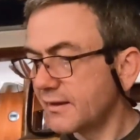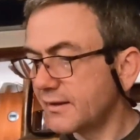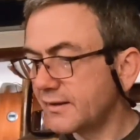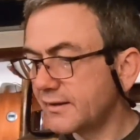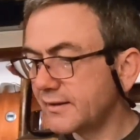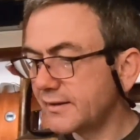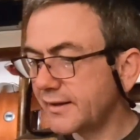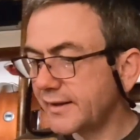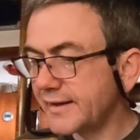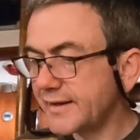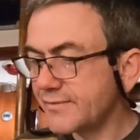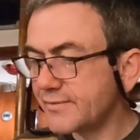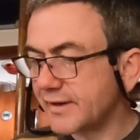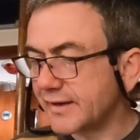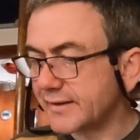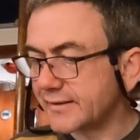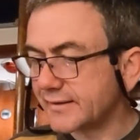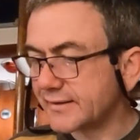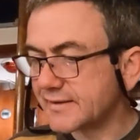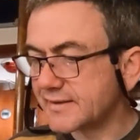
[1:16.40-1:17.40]

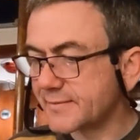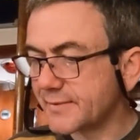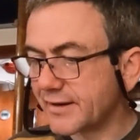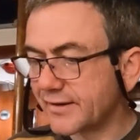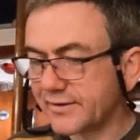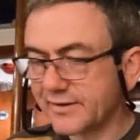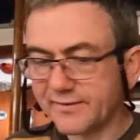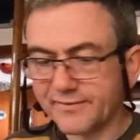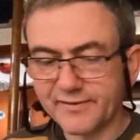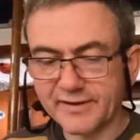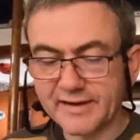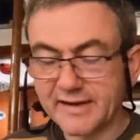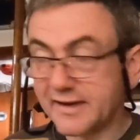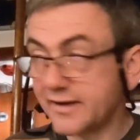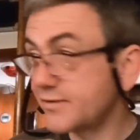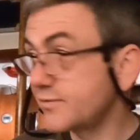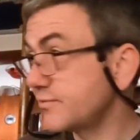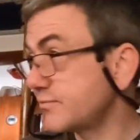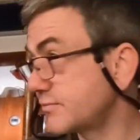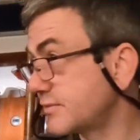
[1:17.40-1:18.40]
Anyway, that's about it for
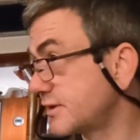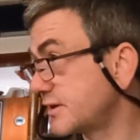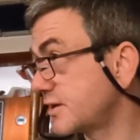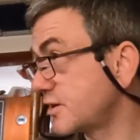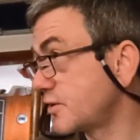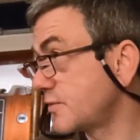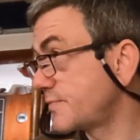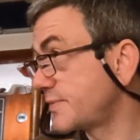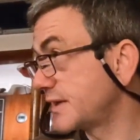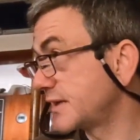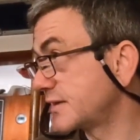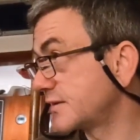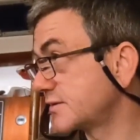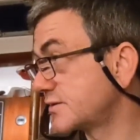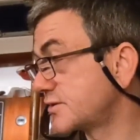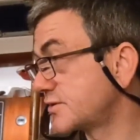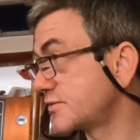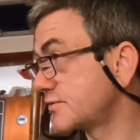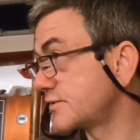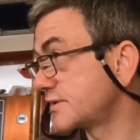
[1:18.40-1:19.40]
now. We're
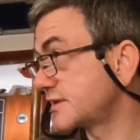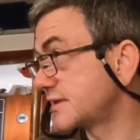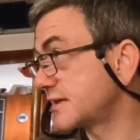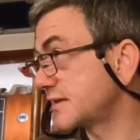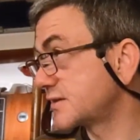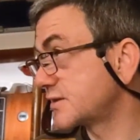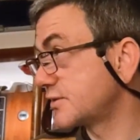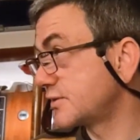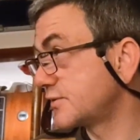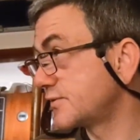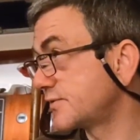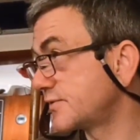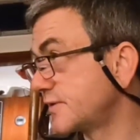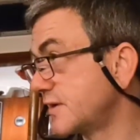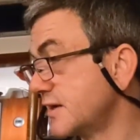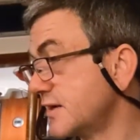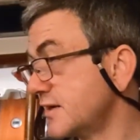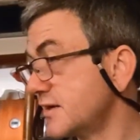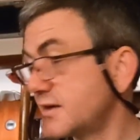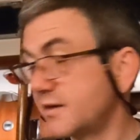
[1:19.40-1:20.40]
hoping to set off.
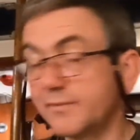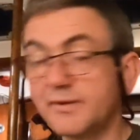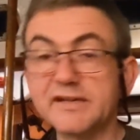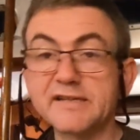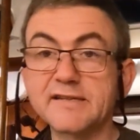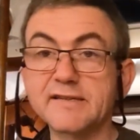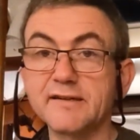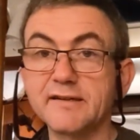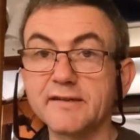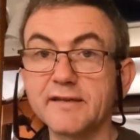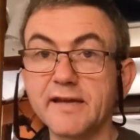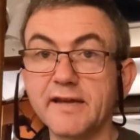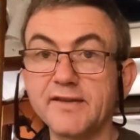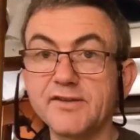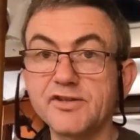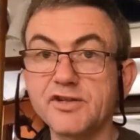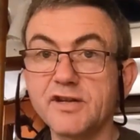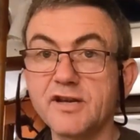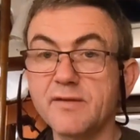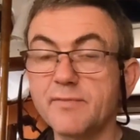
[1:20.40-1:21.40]
I'm going to start the
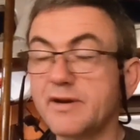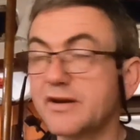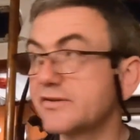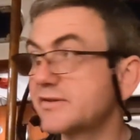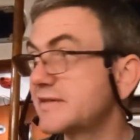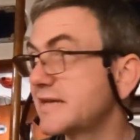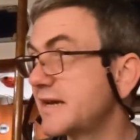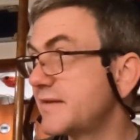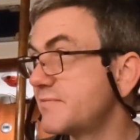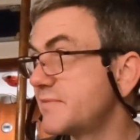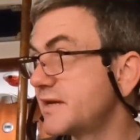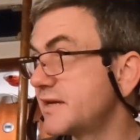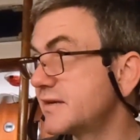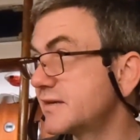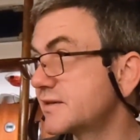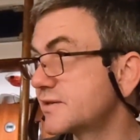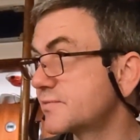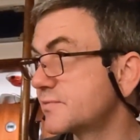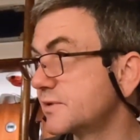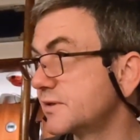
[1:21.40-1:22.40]
engine in about 10
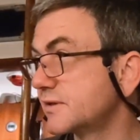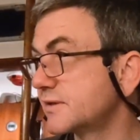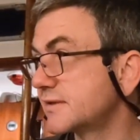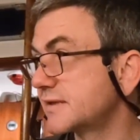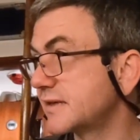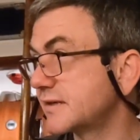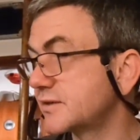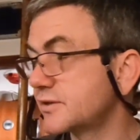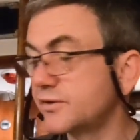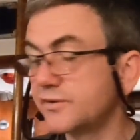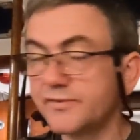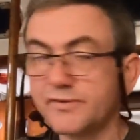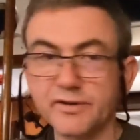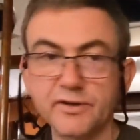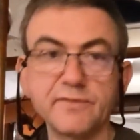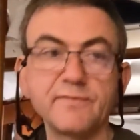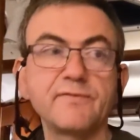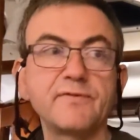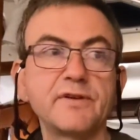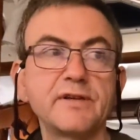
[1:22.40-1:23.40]
minutes. We'll set off
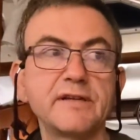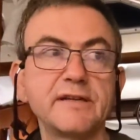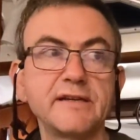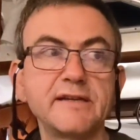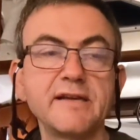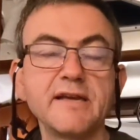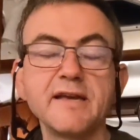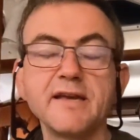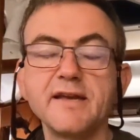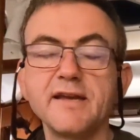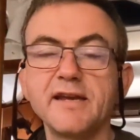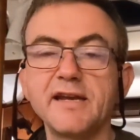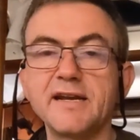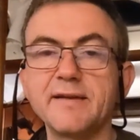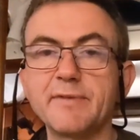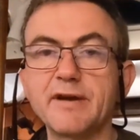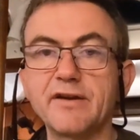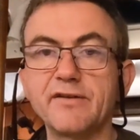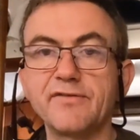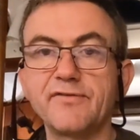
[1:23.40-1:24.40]
hopefully
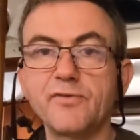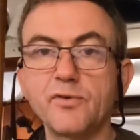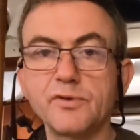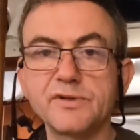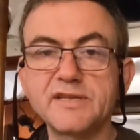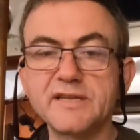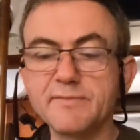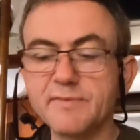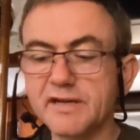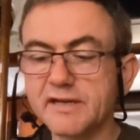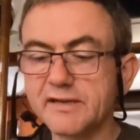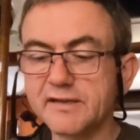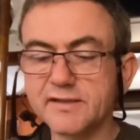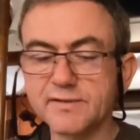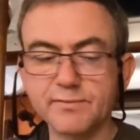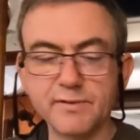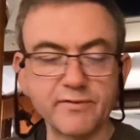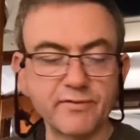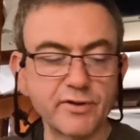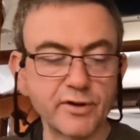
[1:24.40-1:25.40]
in about 40
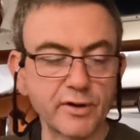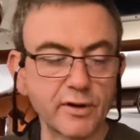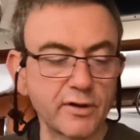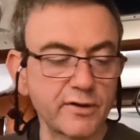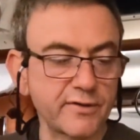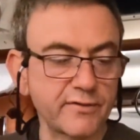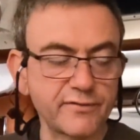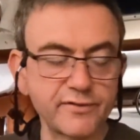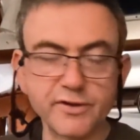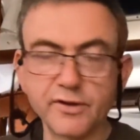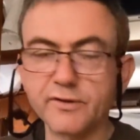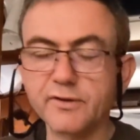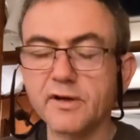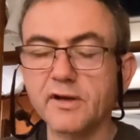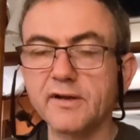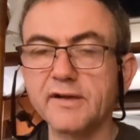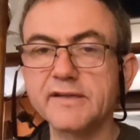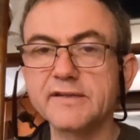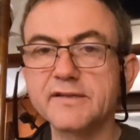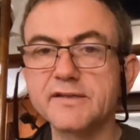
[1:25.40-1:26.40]
minutes. We've got a lot of
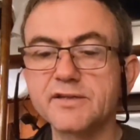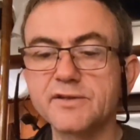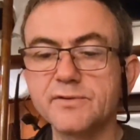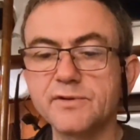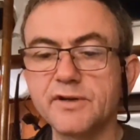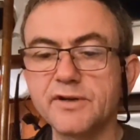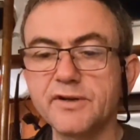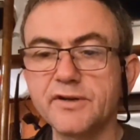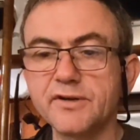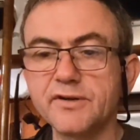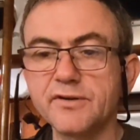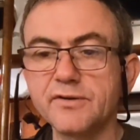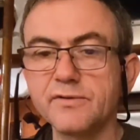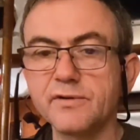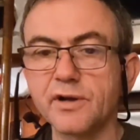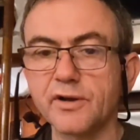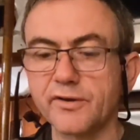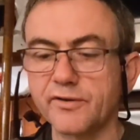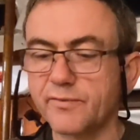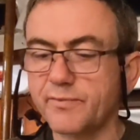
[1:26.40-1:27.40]
dock lines to
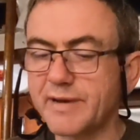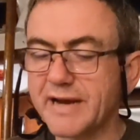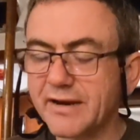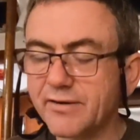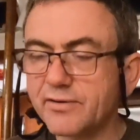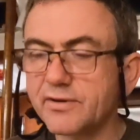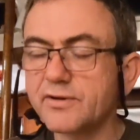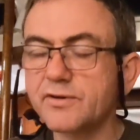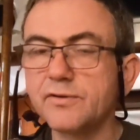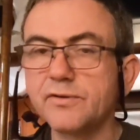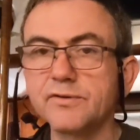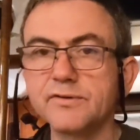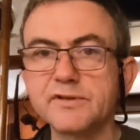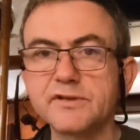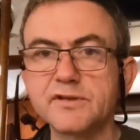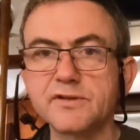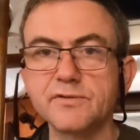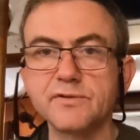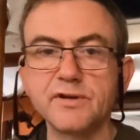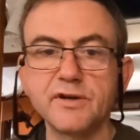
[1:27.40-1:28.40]
undo, a lot of power
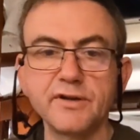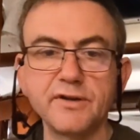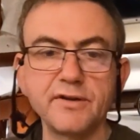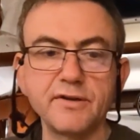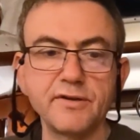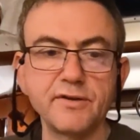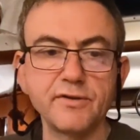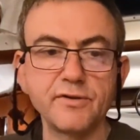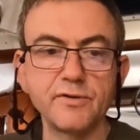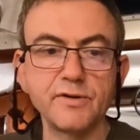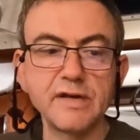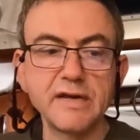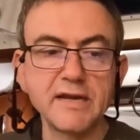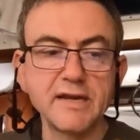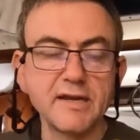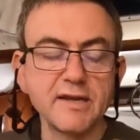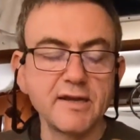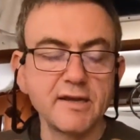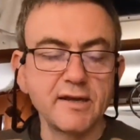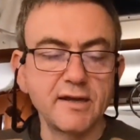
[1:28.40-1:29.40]
cords to undo,
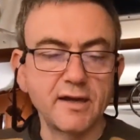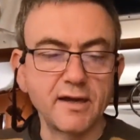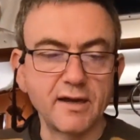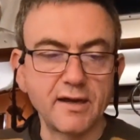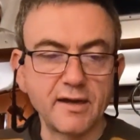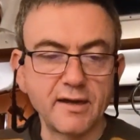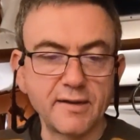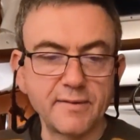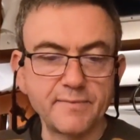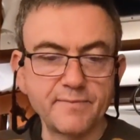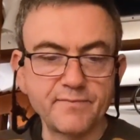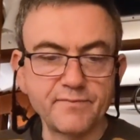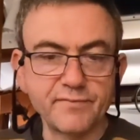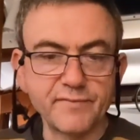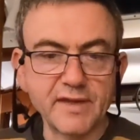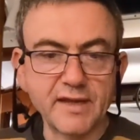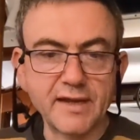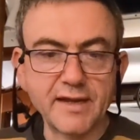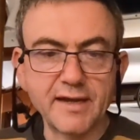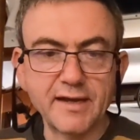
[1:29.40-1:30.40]
and